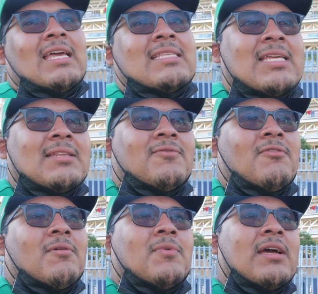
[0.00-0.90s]
it's ten to
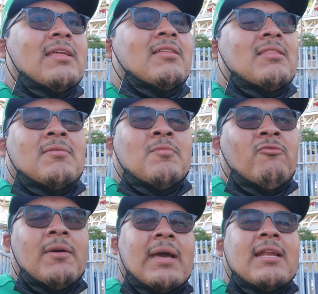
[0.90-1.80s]
four. But
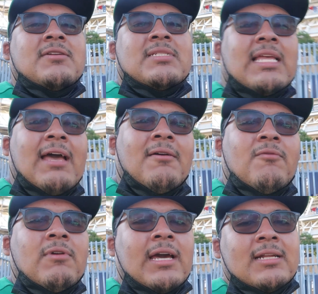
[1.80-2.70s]
what matters is that
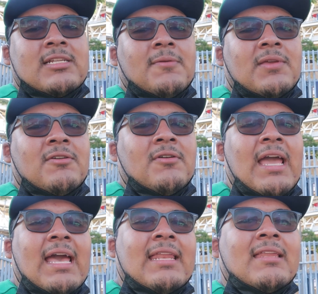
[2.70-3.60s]
we got a W,
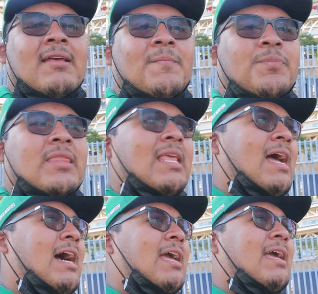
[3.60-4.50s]
and
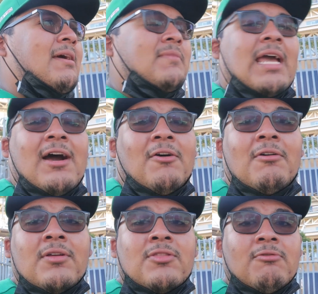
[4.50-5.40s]
I am
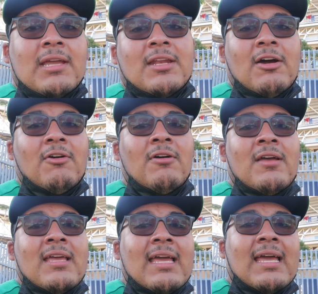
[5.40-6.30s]
now three and oh
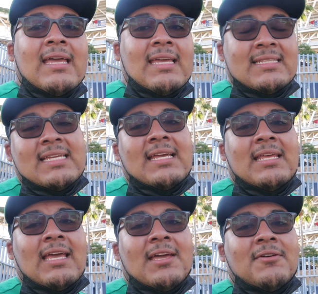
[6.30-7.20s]
in San
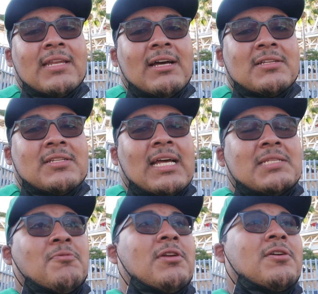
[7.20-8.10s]
Diego now, so
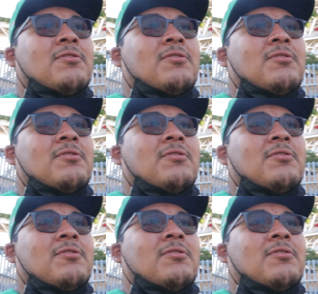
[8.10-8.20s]
that's pretty